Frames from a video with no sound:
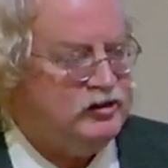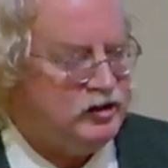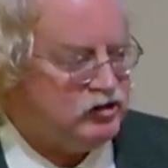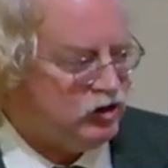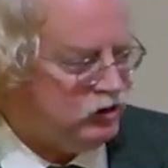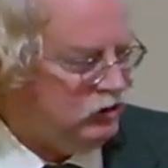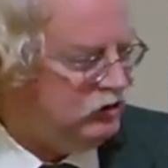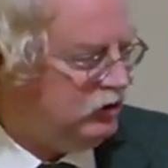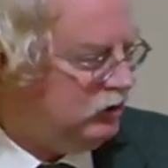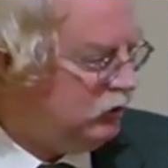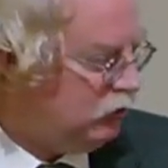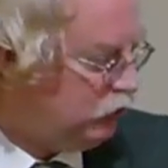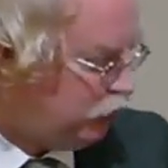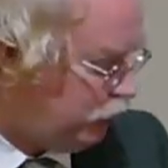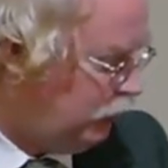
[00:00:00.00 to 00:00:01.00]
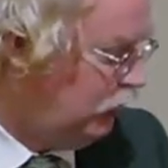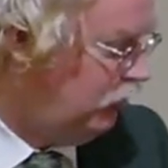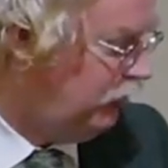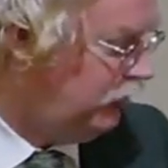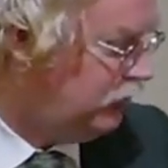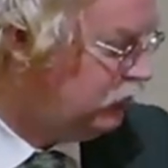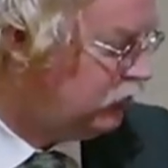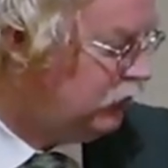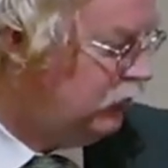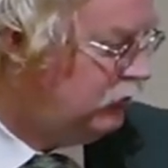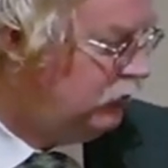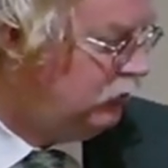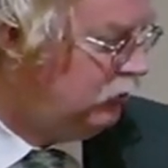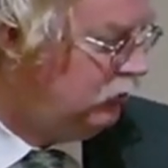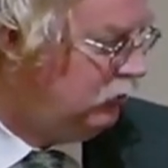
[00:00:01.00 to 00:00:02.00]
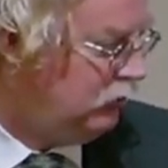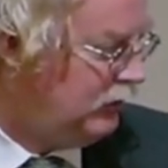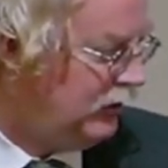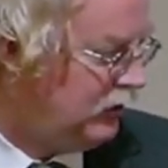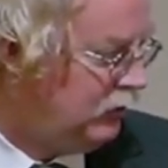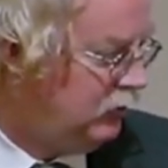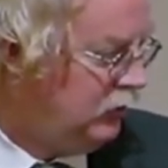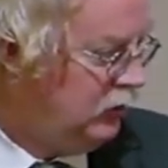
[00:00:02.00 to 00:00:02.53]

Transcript: it's good to know truth, it's good to let